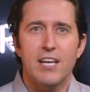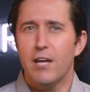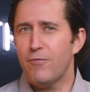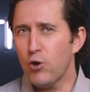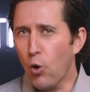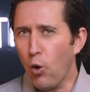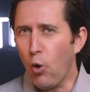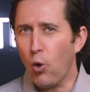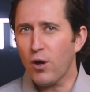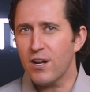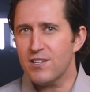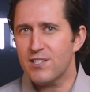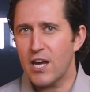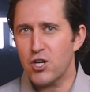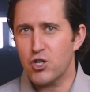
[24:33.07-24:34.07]
If your
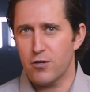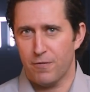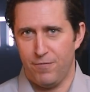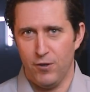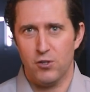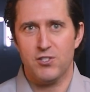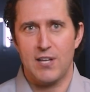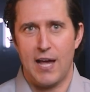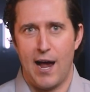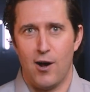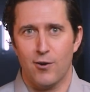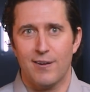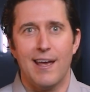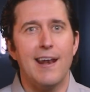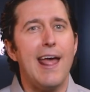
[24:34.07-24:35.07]
organization fills
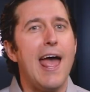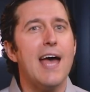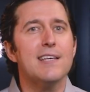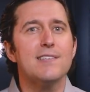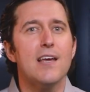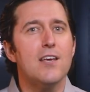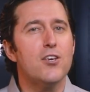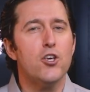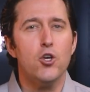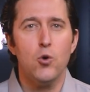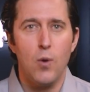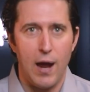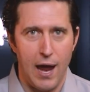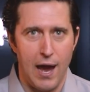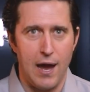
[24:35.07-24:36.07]
out an
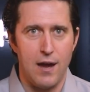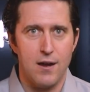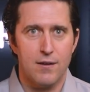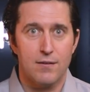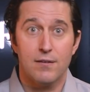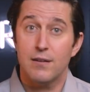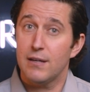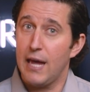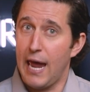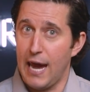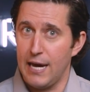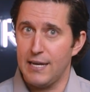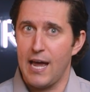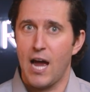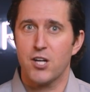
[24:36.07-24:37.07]
SAQA,
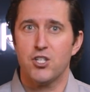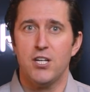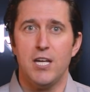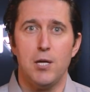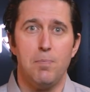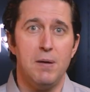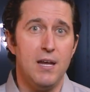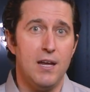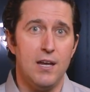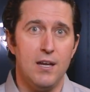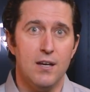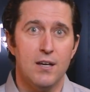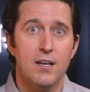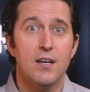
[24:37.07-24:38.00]
A-EP,